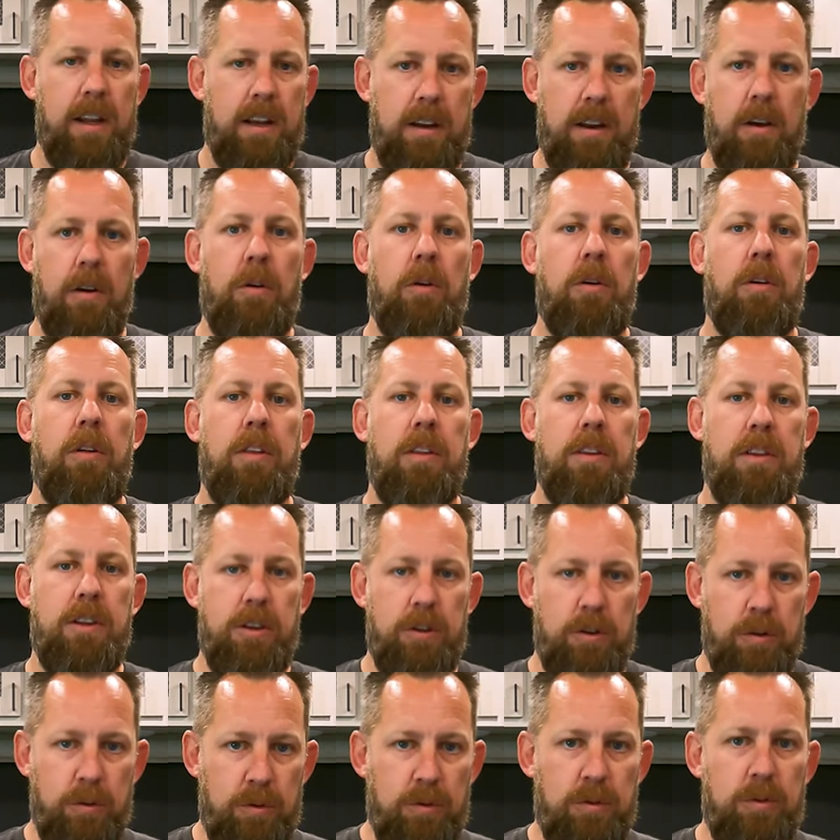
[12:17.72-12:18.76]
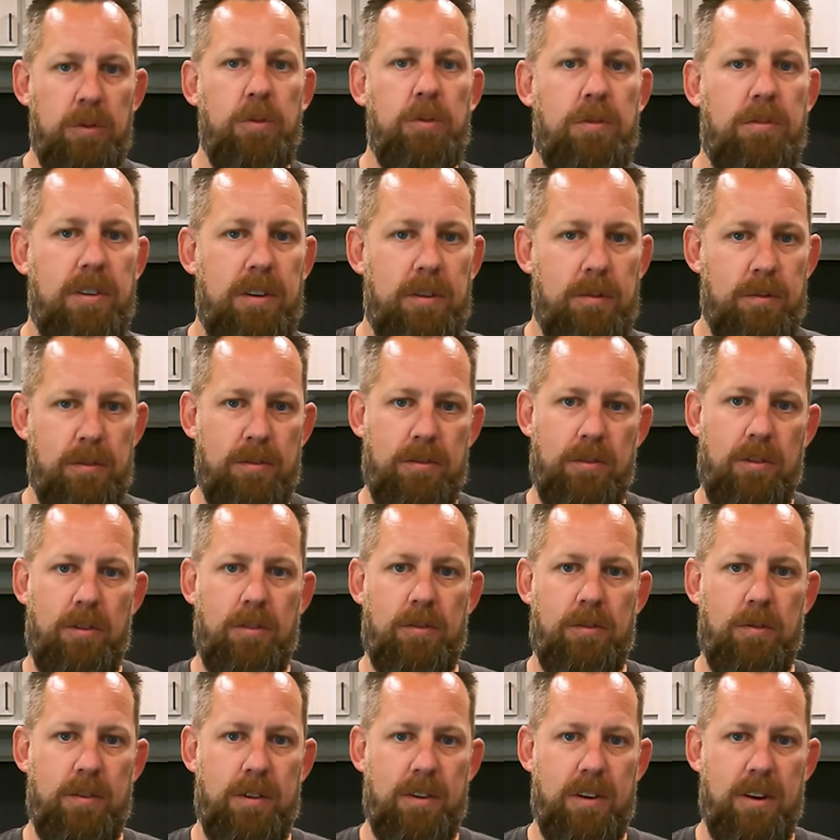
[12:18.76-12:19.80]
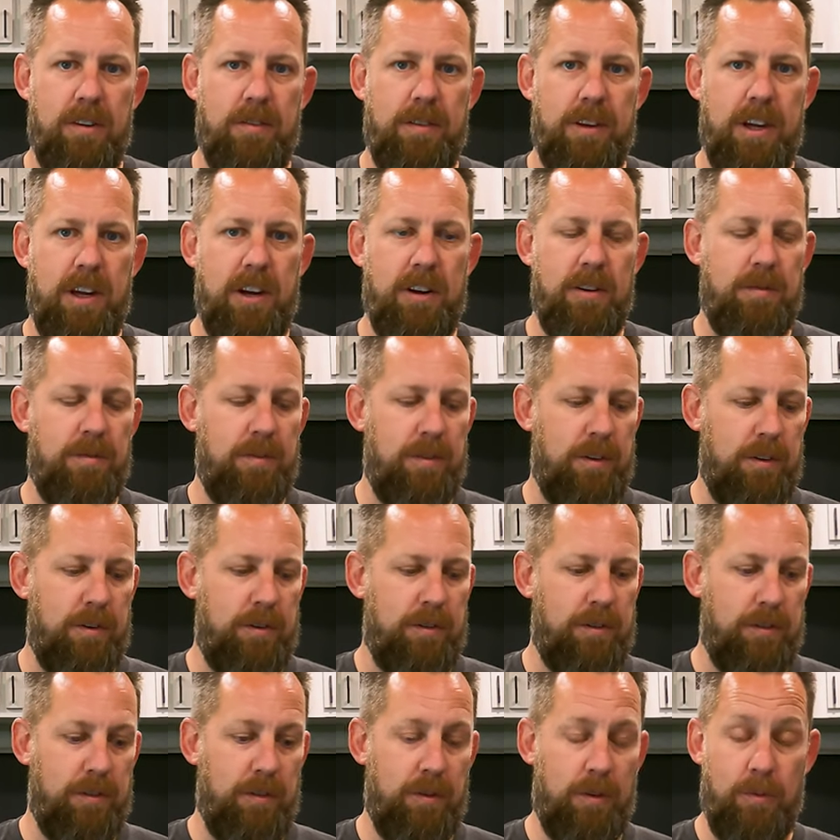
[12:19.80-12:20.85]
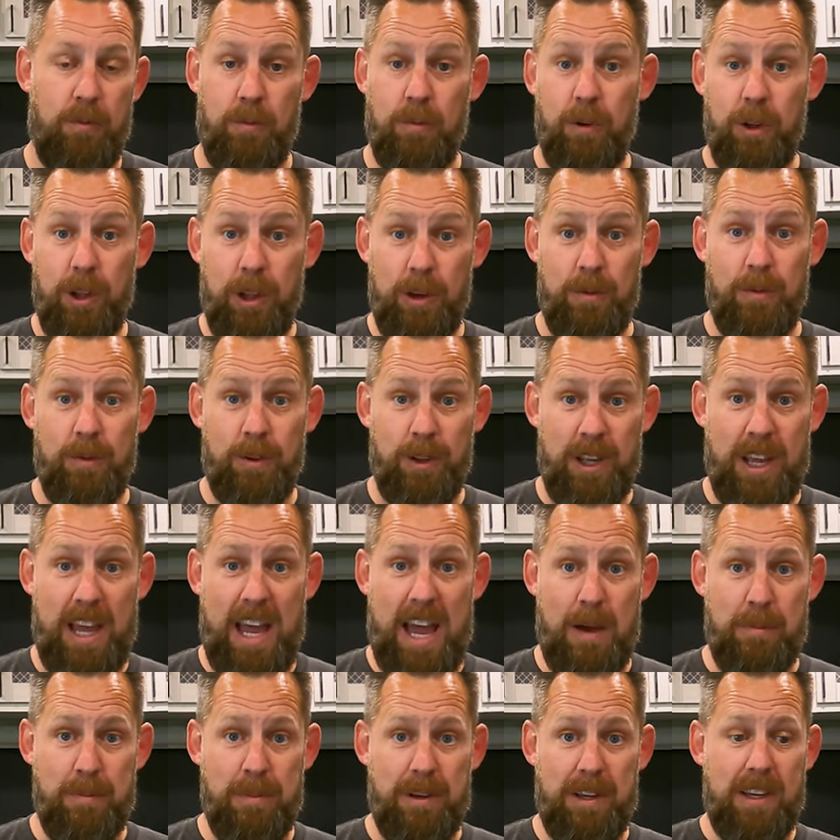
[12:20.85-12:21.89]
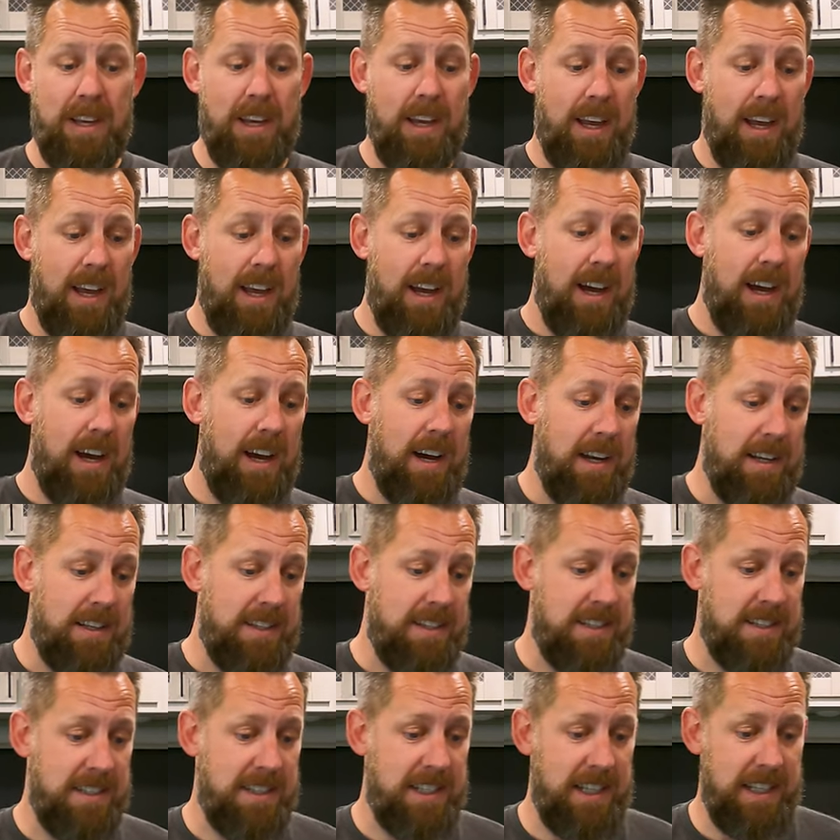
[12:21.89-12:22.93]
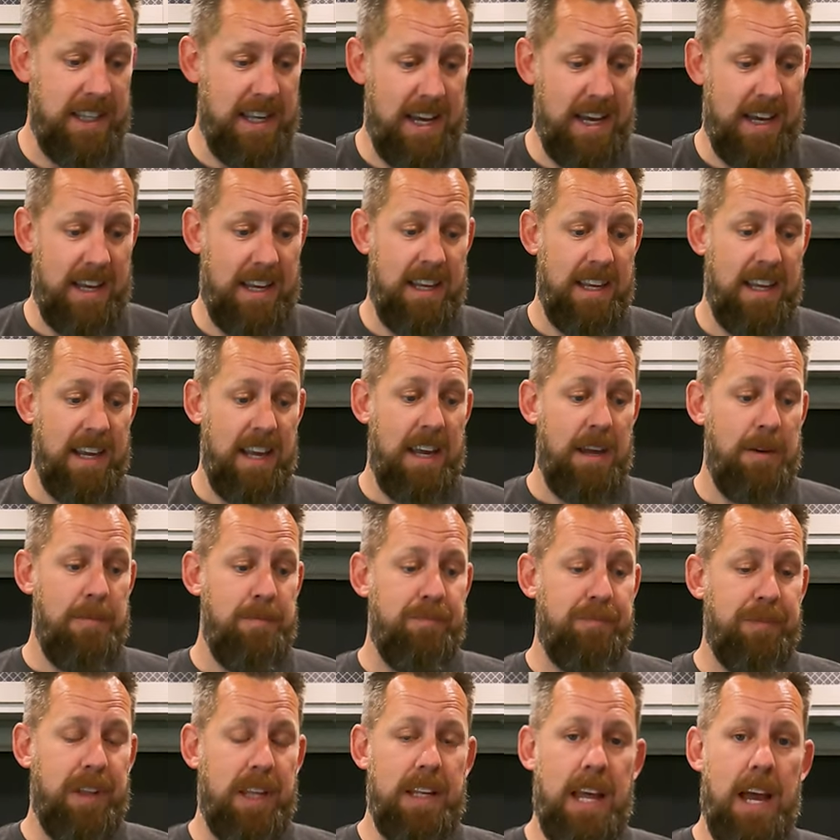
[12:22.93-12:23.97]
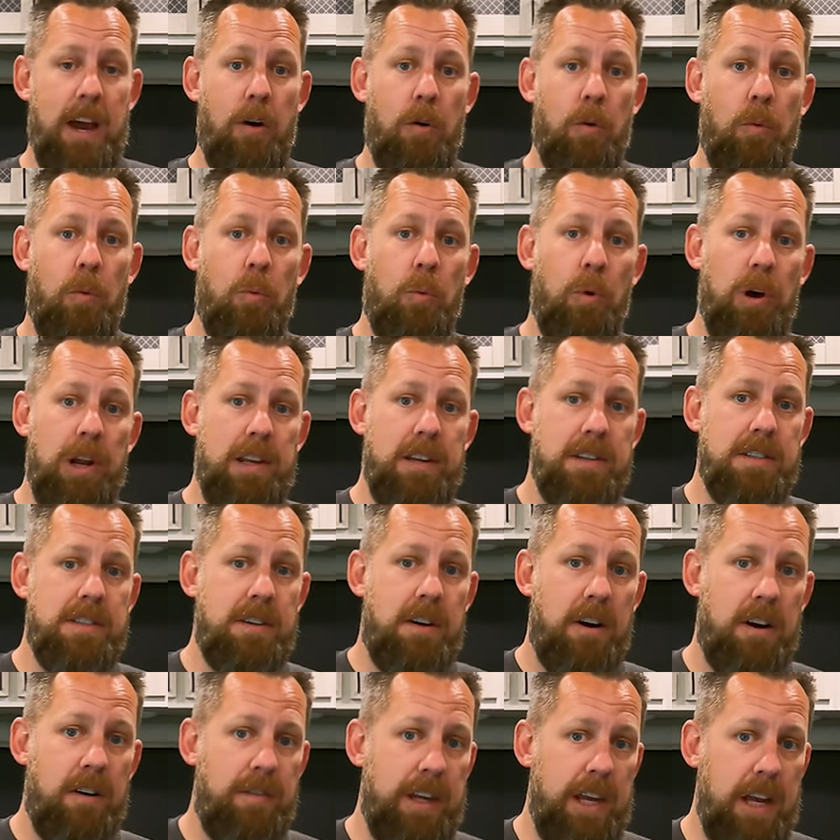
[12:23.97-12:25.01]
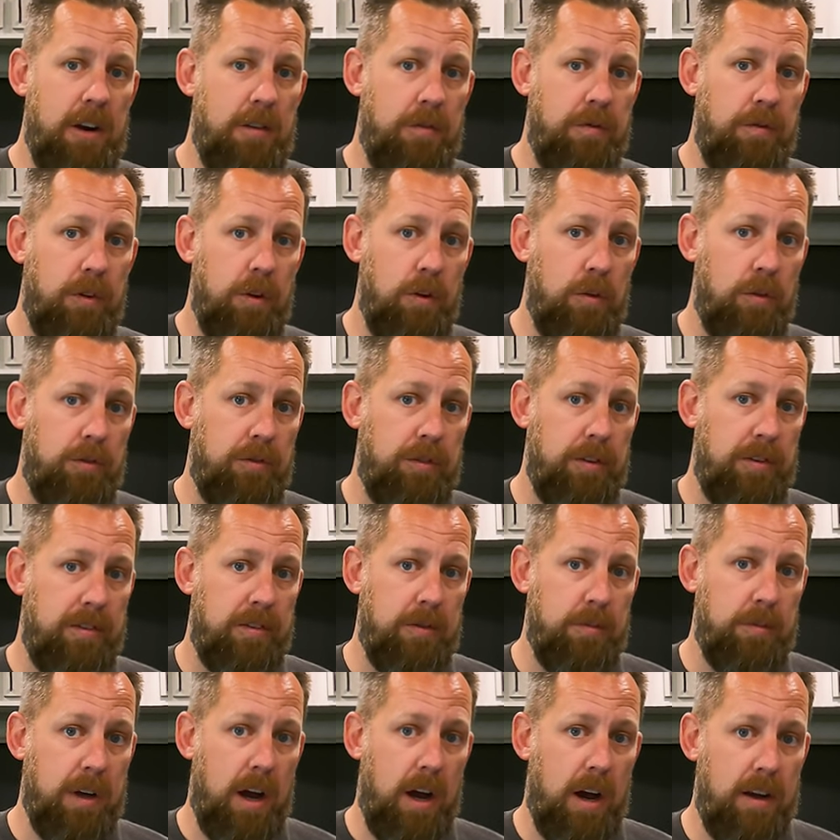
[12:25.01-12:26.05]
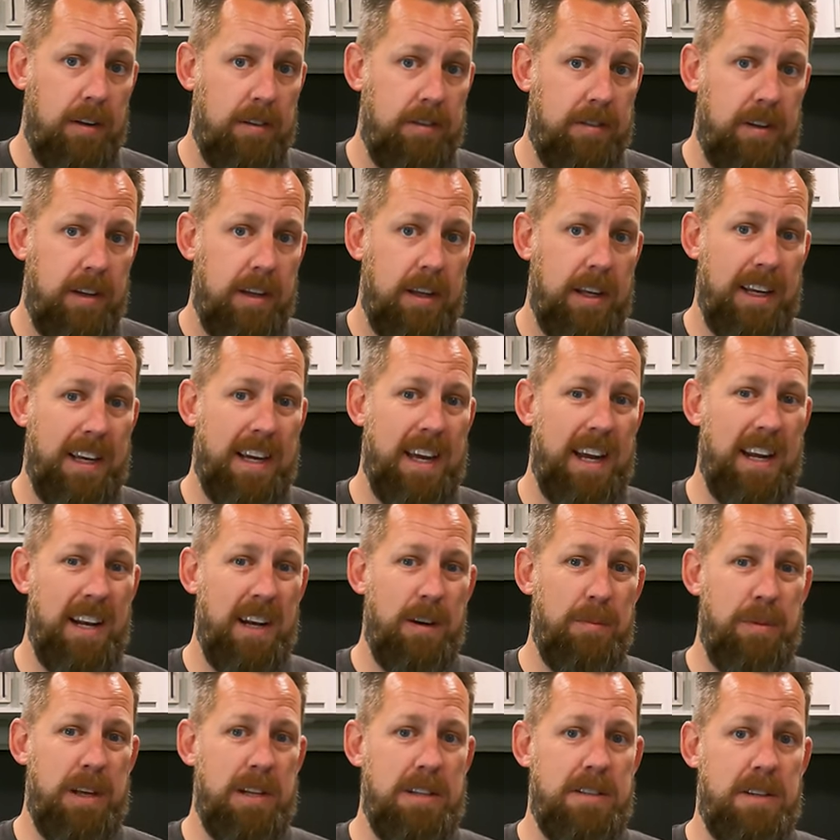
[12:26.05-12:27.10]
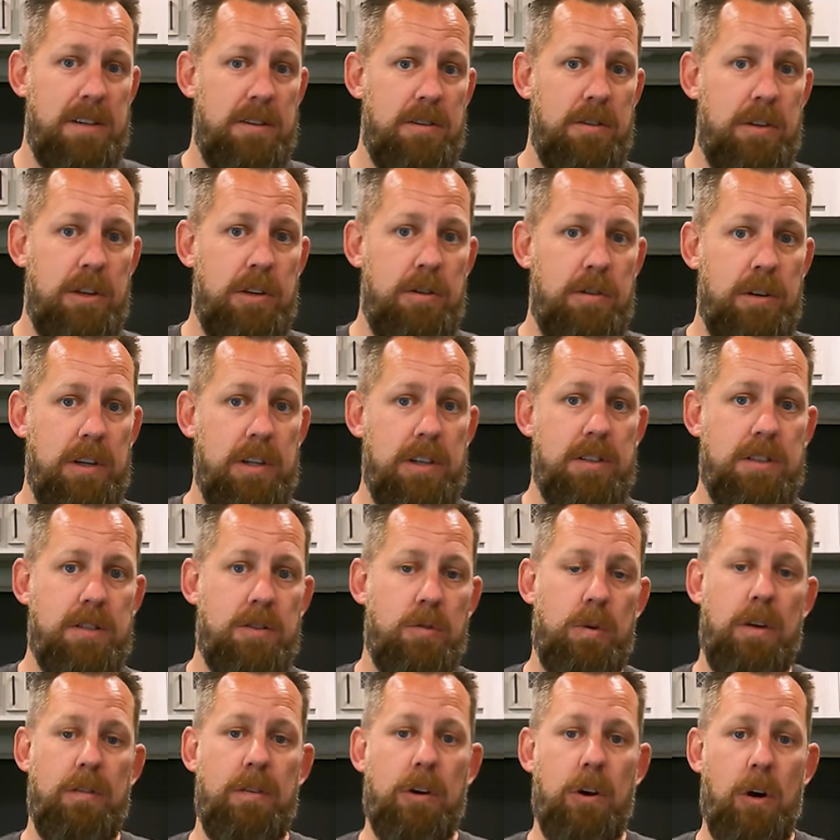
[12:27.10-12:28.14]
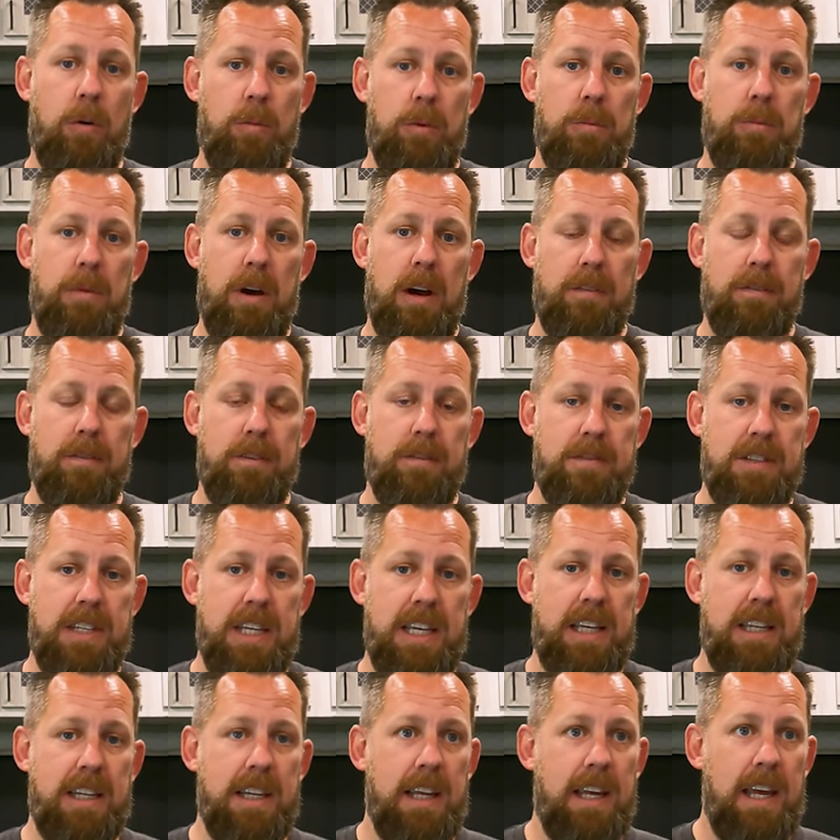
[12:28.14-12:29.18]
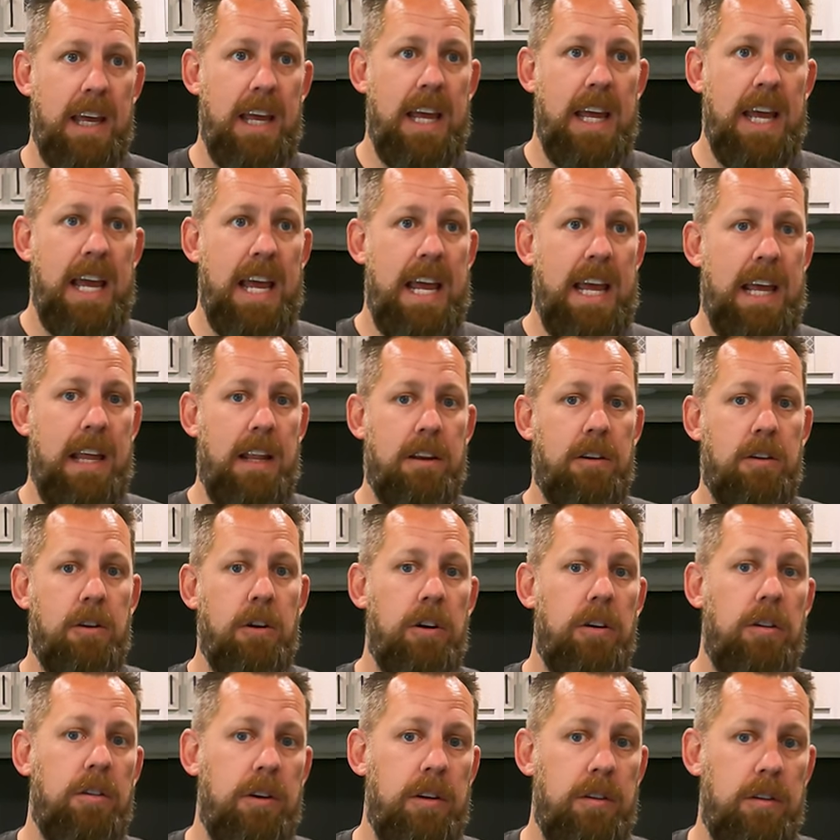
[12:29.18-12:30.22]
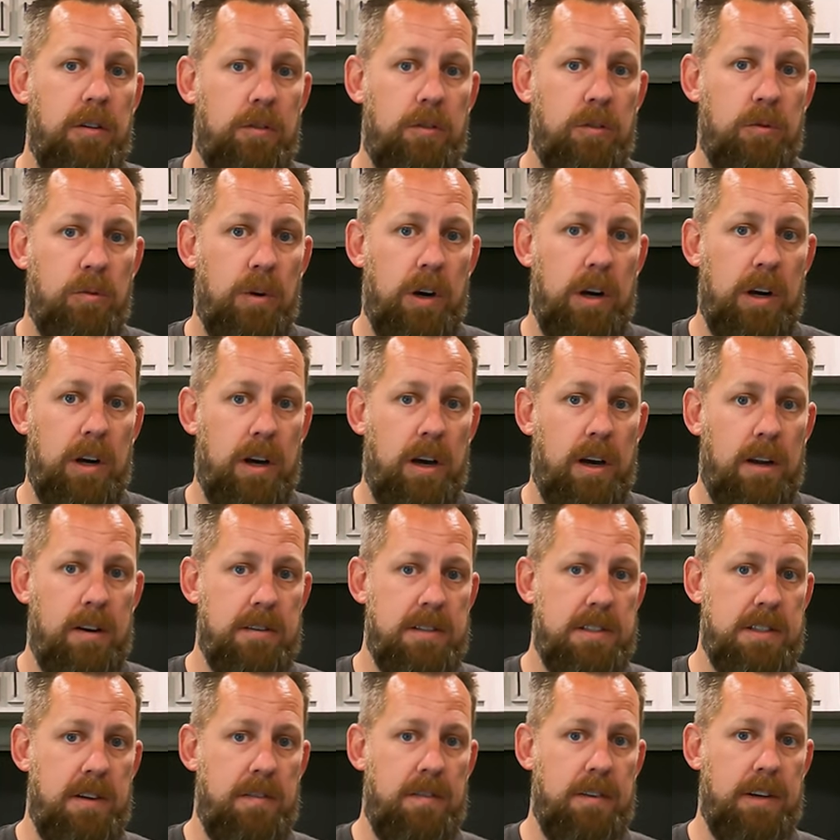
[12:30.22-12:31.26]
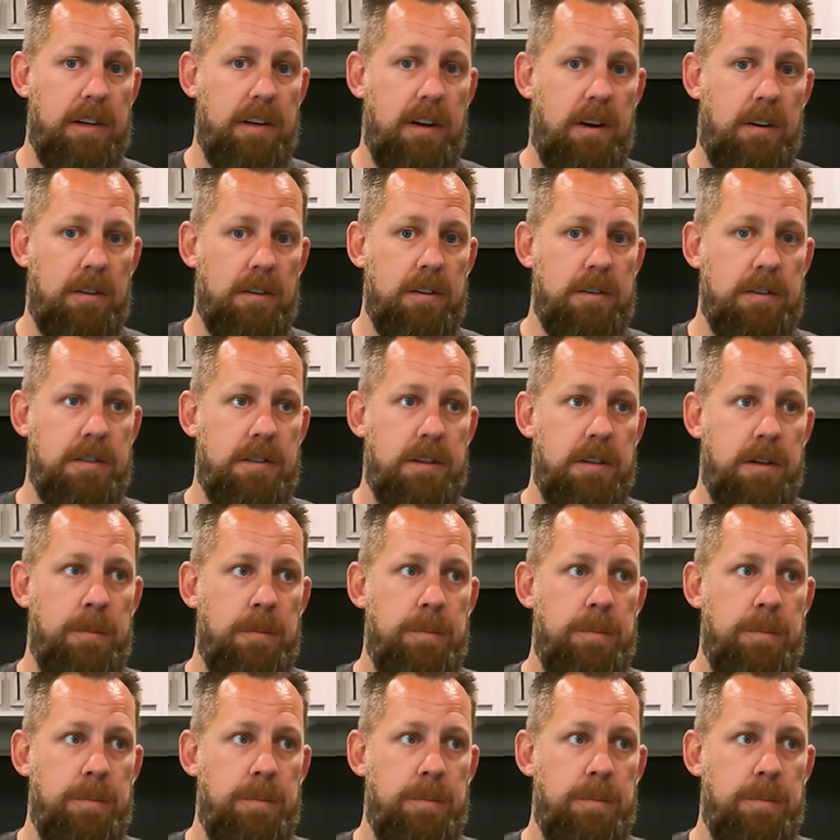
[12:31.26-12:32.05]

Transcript: No, you do see results for the RV Airflow. So really, really happy to see that. Now, what does an RV Airflow system cost? Kind of depends on your unit. So we have a Coleman Mach 15, and currently those are running $170.